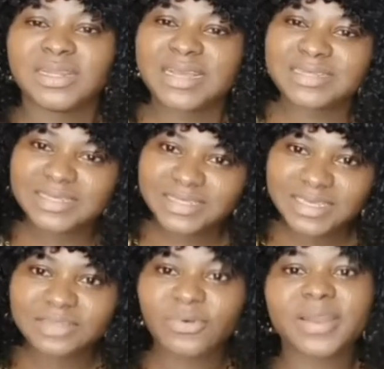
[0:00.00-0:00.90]
Now this
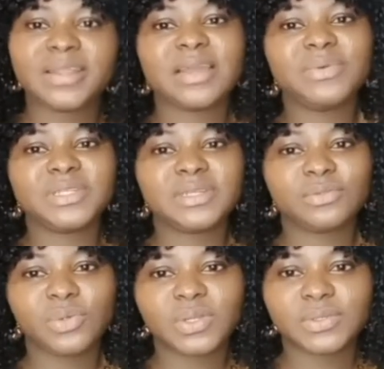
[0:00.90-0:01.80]
January, now we
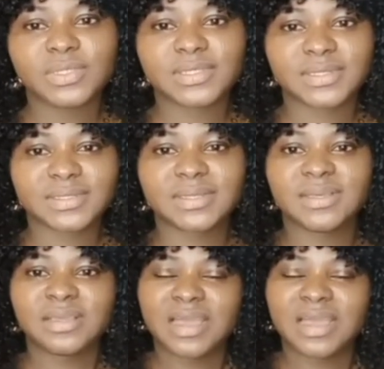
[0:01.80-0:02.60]
do all those things.